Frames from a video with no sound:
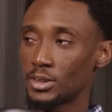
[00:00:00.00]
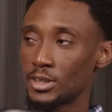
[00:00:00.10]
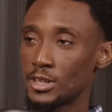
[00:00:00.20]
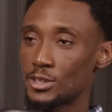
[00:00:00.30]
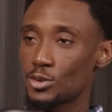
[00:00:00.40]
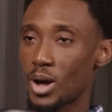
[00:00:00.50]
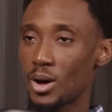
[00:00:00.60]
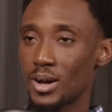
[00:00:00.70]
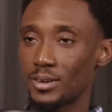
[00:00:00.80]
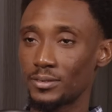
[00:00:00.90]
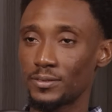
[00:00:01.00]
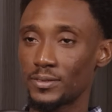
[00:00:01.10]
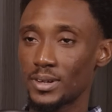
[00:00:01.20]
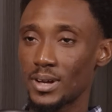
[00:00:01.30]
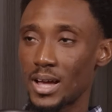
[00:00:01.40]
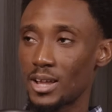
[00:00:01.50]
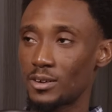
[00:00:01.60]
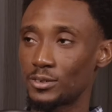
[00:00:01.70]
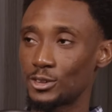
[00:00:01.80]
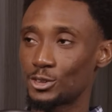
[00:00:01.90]
So how have halal funds
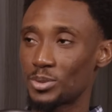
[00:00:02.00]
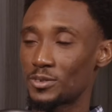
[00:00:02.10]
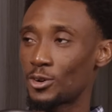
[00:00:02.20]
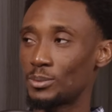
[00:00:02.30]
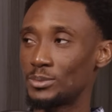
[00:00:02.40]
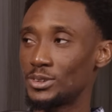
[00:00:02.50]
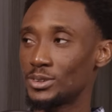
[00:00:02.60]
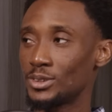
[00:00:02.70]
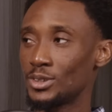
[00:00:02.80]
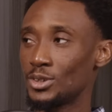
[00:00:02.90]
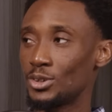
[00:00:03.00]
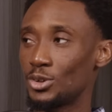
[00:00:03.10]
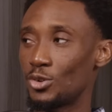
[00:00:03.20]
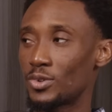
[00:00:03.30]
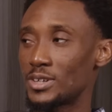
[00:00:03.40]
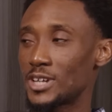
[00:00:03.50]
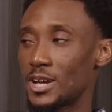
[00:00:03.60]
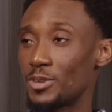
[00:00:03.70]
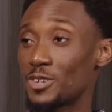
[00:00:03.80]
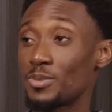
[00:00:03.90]
performed over time,
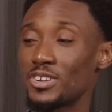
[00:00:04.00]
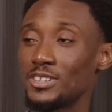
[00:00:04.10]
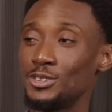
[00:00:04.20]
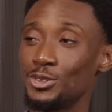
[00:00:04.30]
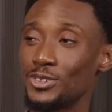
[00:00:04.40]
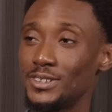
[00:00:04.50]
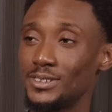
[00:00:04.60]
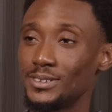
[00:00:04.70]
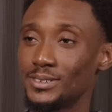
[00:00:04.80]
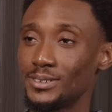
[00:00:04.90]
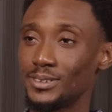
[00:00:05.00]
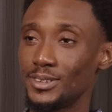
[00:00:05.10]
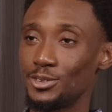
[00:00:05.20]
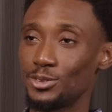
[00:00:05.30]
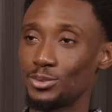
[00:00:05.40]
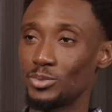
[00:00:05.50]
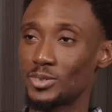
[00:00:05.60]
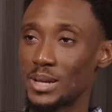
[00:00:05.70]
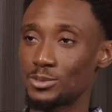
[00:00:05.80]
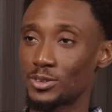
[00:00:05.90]
especially during, times
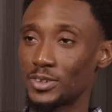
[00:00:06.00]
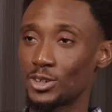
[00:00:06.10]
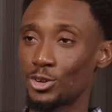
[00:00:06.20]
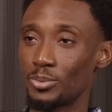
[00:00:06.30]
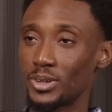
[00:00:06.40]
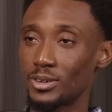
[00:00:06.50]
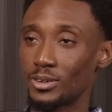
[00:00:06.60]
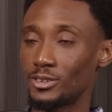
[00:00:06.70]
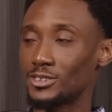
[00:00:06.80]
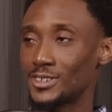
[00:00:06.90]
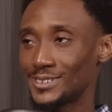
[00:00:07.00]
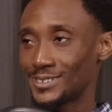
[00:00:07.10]
of economic uncertainty?